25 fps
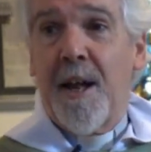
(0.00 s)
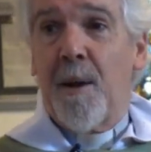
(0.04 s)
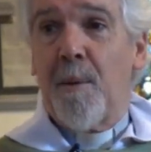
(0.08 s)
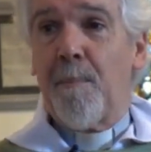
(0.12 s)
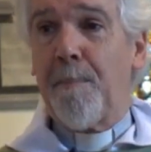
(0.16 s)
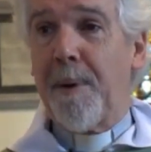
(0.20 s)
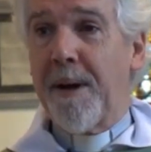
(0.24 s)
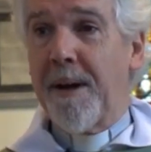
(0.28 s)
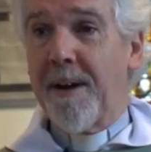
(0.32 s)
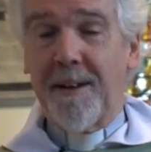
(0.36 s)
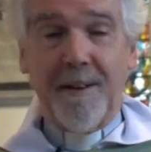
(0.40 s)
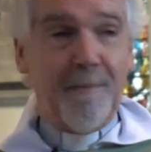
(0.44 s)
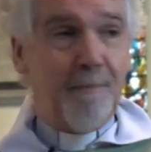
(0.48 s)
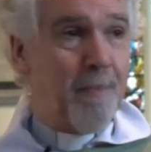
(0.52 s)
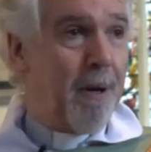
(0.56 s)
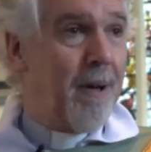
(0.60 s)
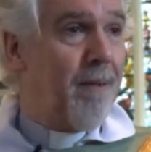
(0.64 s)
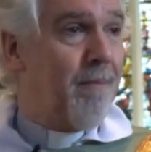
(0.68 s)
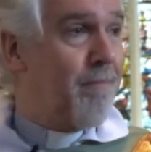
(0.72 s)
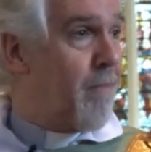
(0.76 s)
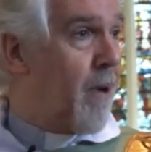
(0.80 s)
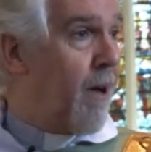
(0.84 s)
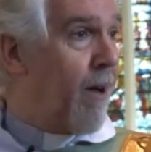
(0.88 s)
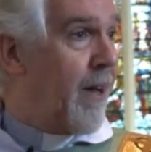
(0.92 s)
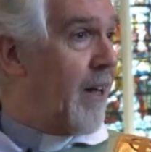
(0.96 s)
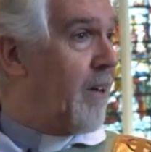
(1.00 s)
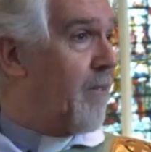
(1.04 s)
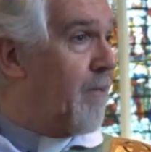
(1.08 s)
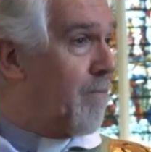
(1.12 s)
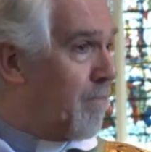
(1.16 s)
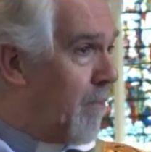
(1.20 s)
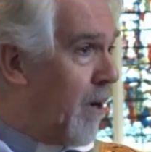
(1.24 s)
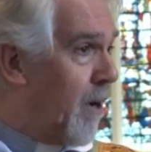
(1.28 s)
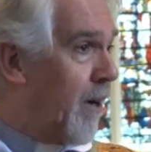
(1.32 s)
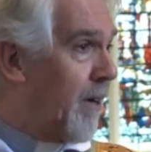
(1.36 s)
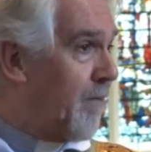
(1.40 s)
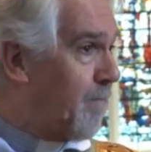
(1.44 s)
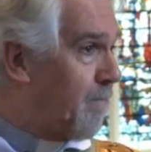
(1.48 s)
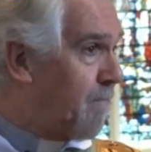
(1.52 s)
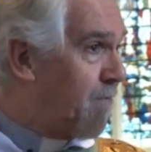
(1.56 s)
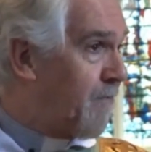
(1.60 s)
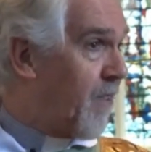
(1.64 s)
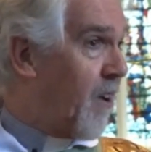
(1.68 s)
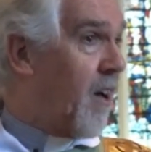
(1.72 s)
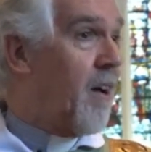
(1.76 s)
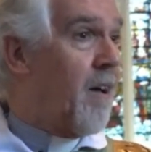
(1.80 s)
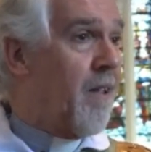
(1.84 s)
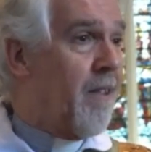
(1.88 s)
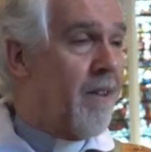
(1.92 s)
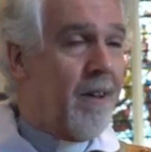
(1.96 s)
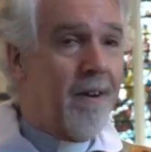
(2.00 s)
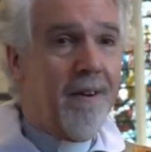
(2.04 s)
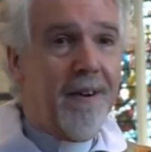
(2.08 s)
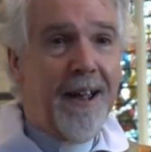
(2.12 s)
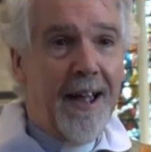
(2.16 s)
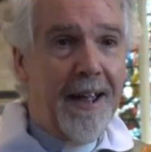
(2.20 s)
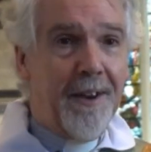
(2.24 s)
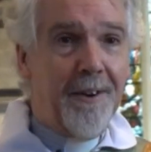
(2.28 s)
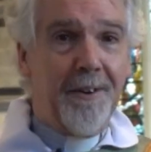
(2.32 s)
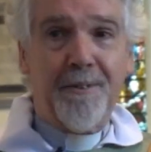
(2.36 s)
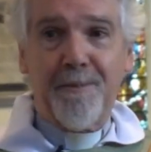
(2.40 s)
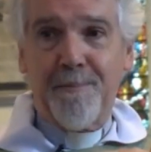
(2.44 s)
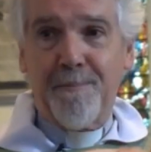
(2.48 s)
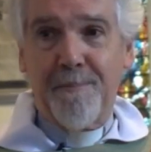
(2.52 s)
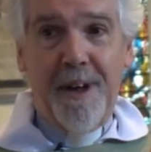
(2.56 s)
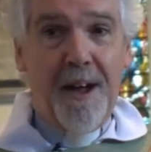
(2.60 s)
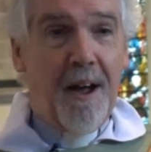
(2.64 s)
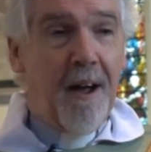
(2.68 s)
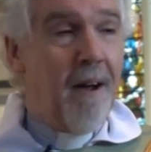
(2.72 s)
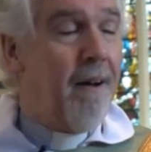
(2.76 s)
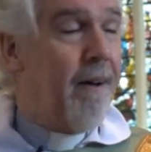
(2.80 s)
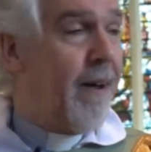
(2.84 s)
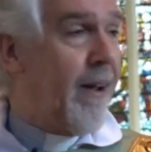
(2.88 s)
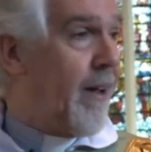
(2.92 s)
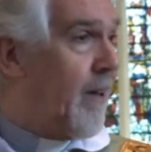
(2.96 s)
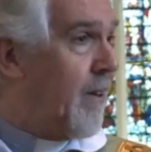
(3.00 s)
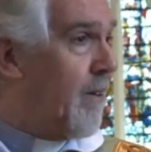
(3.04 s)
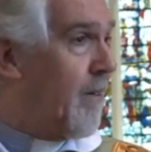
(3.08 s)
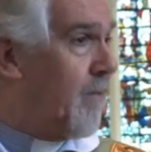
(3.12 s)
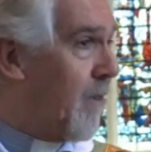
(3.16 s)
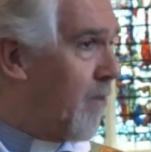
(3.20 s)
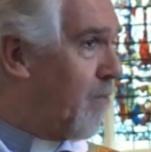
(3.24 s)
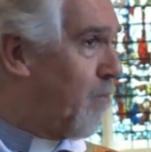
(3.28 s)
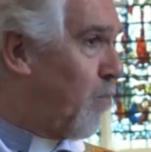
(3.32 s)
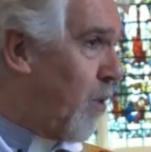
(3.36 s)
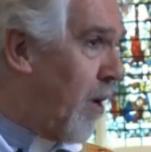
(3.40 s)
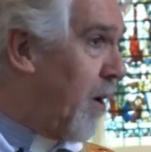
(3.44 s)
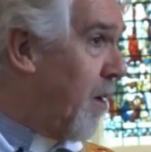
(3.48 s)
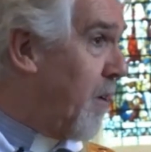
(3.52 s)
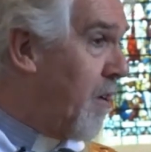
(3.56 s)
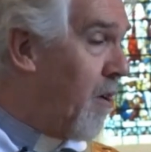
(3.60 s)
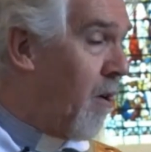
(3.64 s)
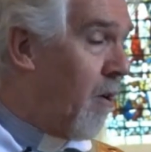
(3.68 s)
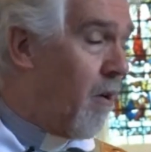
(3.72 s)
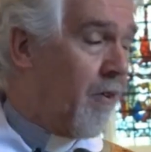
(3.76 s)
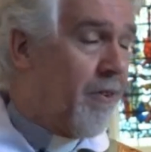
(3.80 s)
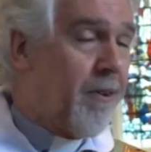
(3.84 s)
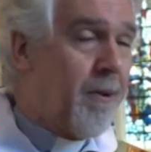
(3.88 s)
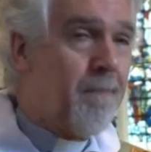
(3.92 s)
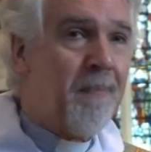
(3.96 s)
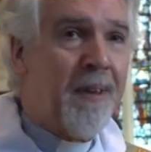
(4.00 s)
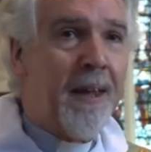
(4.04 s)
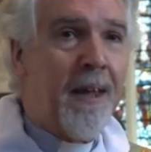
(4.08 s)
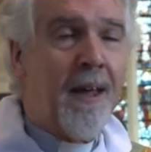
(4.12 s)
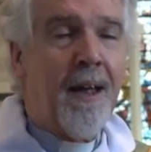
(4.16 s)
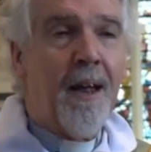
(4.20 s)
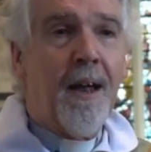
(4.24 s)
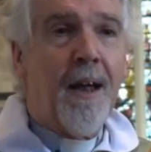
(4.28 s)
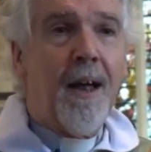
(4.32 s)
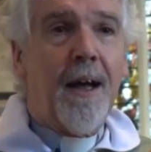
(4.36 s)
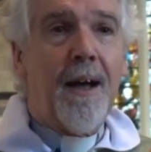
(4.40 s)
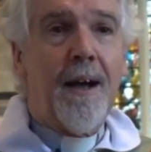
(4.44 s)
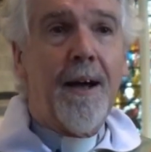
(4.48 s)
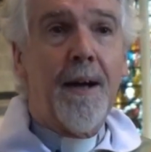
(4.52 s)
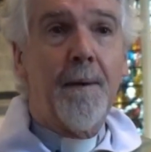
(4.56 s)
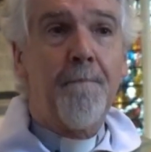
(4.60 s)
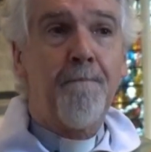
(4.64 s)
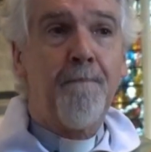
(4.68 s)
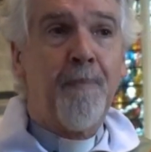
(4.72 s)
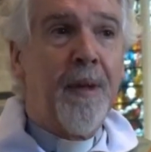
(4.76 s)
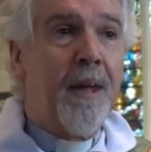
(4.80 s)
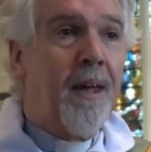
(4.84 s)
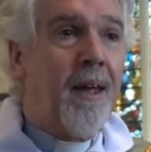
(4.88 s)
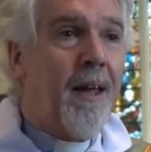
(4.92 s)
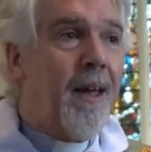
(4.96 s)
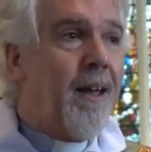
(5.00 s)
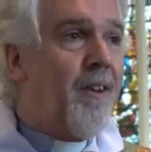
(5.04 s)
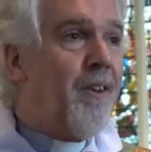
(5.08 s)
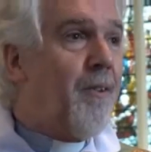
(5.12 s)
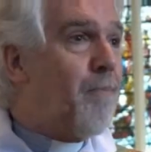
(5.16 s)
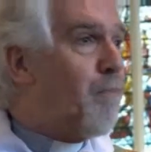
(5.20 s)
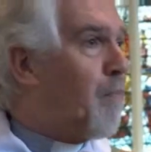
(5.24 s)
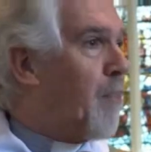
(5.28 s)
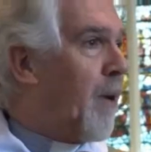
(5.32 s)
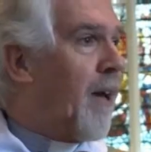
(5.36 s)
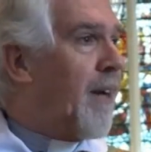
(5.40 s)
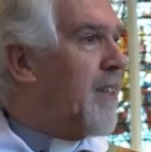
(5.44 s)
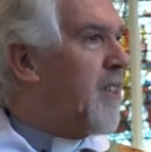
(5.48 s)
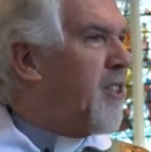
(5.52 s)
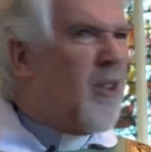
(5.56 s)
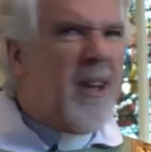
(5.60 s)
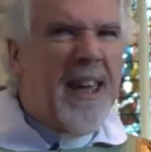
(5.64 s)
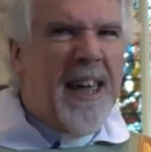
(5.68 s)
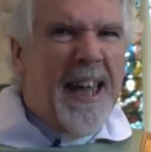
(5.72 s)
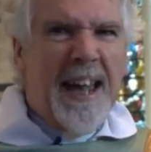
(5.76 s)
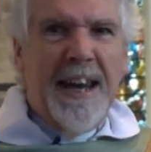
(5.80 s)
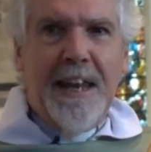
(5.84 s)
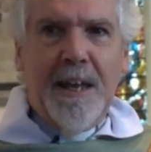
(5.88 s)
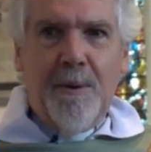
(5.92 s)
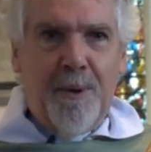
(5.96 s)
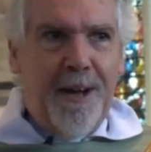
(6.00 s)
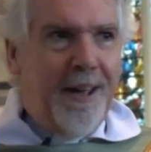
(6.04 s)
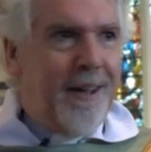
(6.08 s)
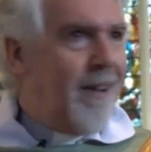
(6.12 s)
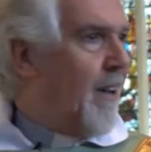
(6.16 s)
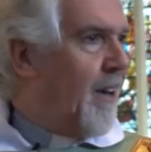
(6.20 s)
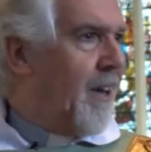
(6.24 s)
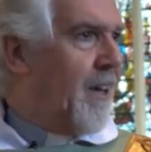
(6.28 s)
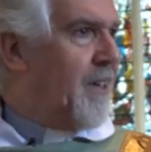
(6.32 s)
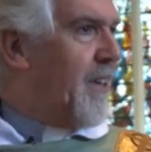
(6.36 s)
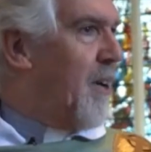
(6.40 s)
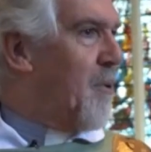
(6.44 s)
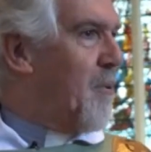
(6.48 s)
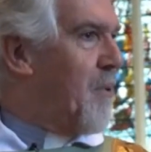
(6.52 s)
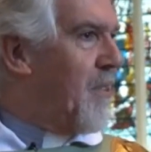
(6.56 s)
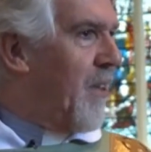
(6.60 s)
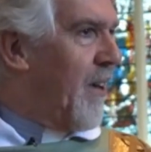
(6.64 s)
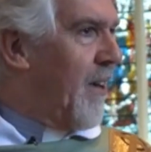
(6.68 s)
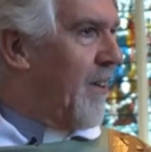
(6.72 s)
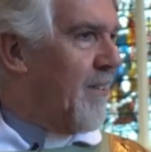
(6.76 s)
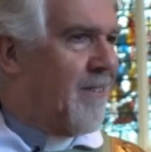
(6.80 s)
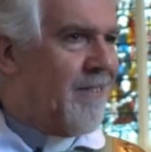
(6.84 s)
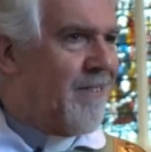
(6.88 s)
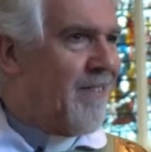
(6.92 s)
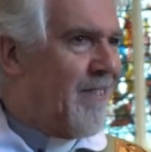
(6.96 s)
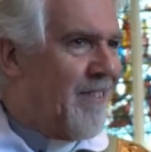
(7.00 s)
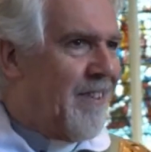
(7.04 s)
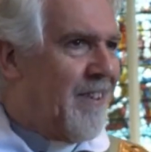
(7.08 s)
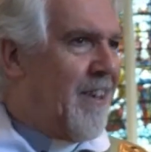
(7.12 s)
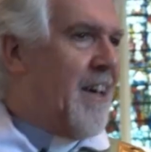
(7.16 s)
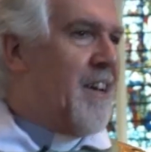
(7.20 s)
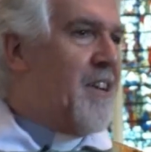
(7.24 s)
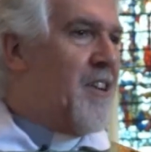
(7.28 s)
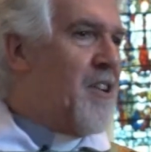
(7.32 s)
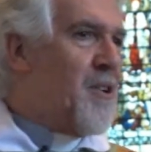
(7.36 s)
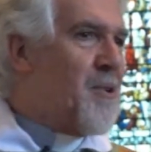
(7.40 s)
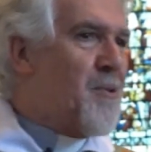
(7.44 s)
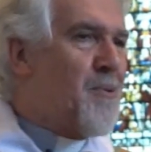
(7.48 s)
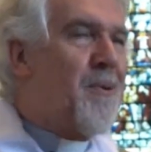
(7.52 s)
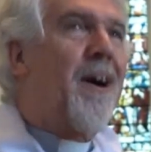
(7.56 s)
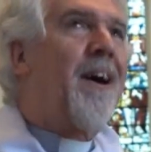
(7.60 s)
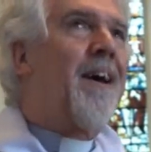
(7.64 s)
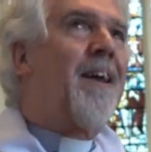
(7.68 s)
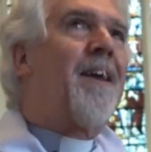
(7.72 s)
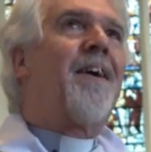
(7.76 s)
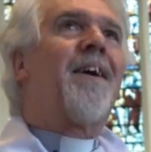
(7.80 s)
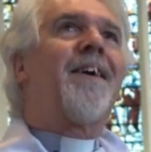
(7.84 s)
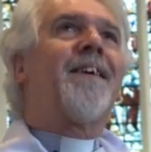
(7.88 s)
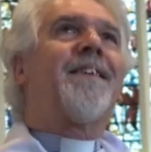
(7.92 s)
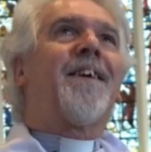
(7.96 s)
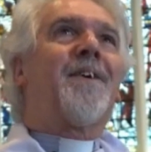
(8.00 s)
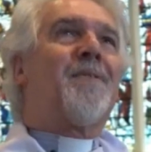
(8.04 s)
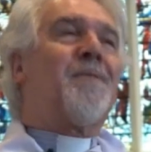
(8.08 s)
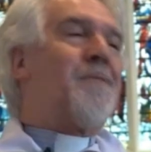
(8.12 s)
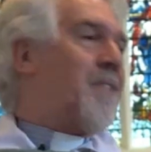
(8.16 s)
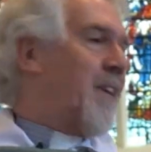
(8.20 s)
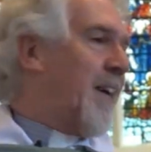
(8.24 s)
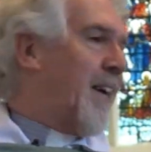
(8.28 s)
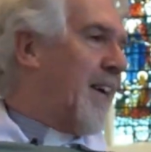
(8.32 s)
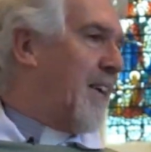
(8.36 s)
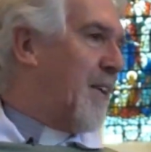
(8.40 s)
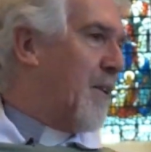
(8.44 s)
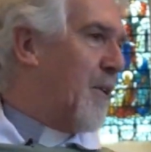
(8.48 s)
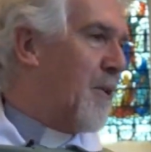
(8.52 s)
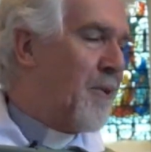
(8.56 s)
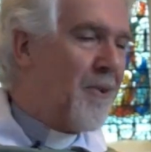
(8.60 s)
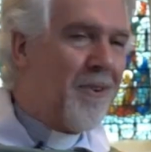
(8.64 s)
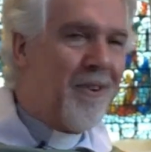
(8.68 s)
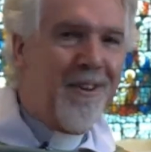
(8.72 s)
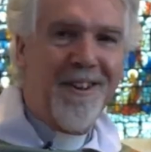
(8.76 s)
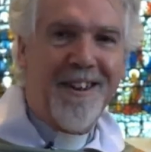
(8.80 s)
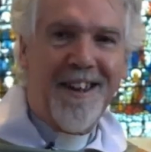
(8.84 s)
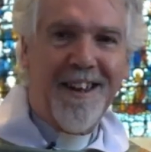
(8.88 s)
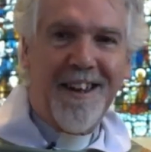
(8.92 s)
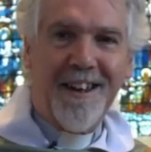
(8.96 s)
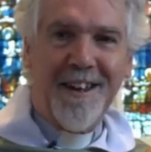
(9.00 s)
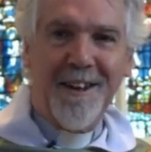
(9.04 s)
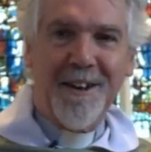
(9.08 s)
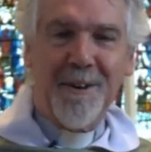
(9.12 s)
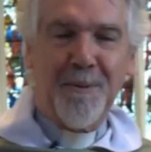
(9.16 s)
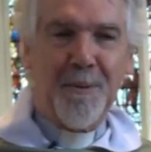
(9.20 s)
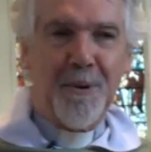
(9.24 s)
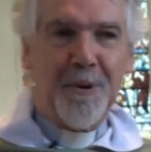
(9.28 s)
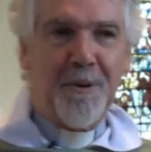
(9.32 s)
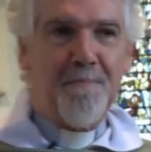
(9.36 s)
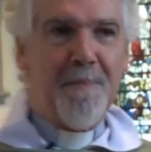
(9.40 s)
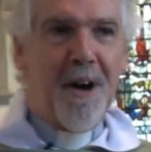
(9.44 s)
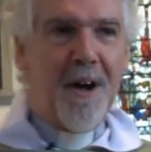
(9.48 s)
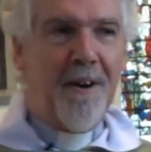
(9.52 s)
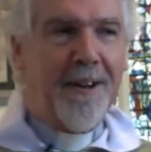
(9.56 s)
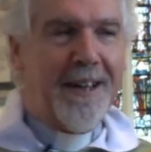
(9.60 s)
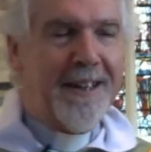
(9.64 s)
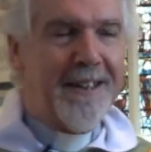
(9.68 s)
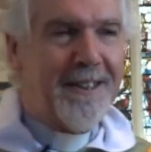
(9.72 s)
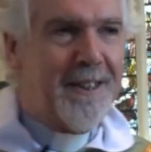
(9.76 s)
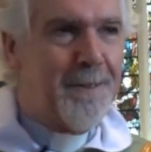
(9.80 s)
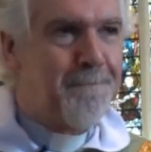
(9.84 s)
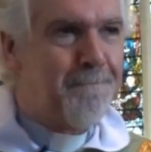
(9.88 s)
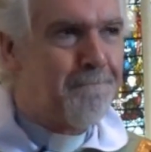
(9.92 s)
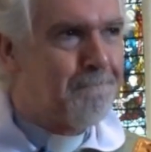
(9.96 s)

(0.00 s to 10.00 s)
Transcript: but my father and I are not. But I took it anyway, and I don't think they knew, and I don't think God would mind.